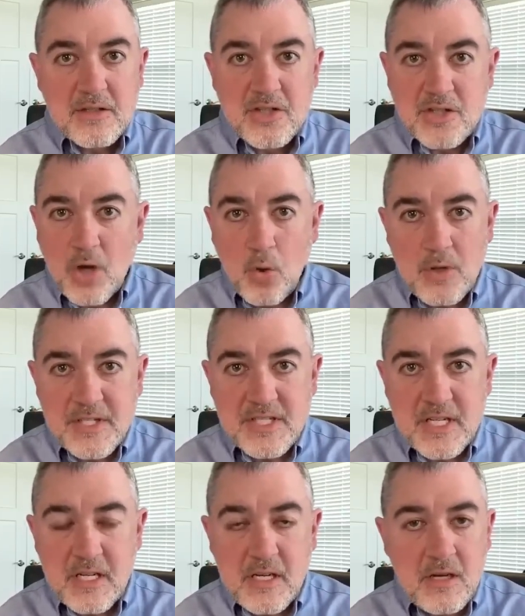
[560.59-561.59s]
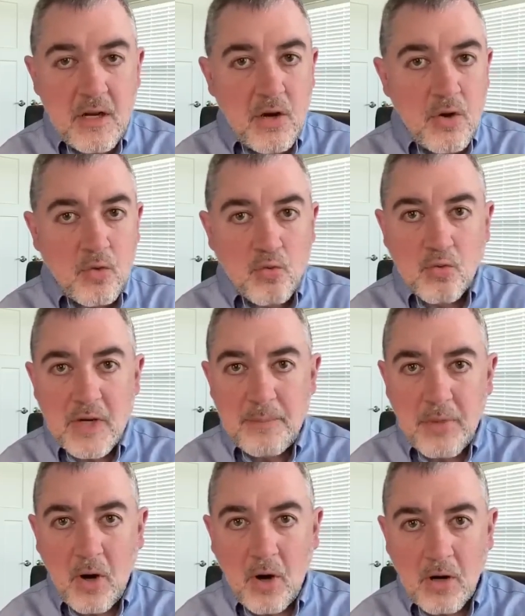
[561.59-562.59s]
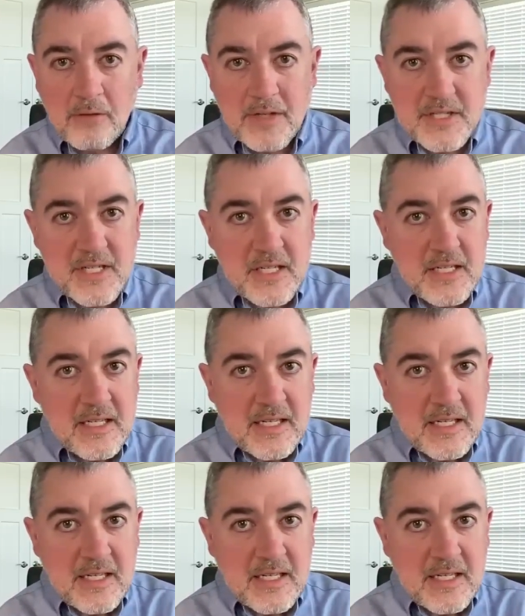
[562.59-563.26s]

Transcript: Sow a seed, reap a harvest.